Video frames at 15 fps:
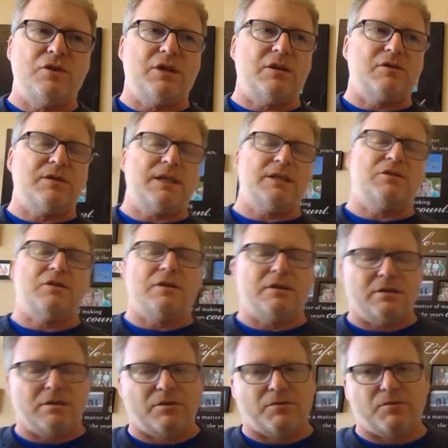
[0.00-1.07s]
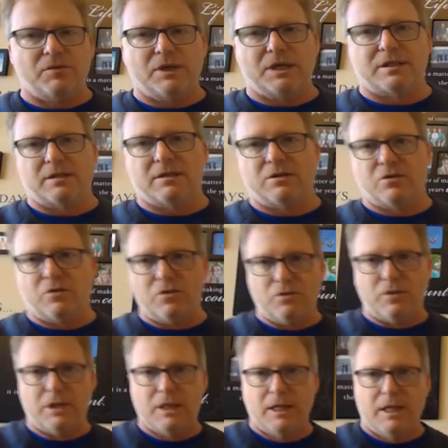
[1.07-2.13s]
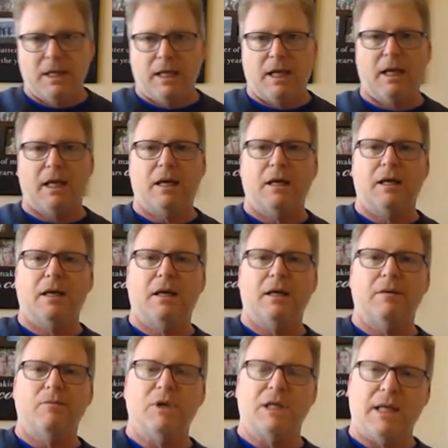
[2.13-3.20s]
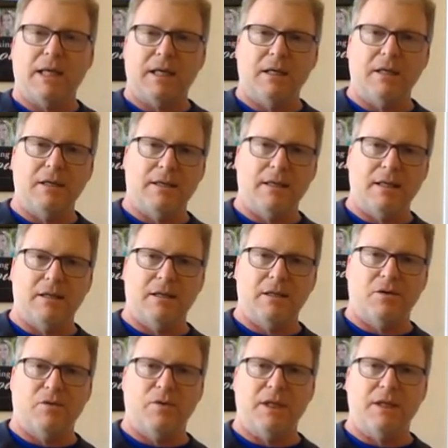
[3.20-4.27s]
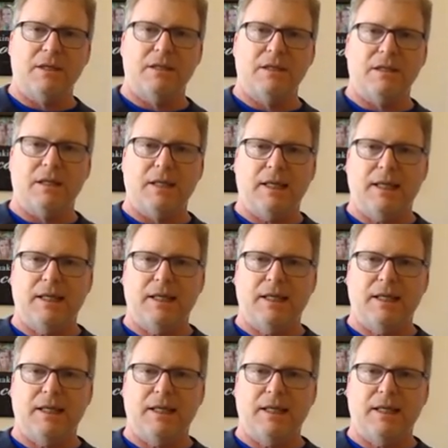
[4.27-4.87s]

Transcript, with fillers: skills, that should get you through lesson two. And we'd like you to take the quiz at the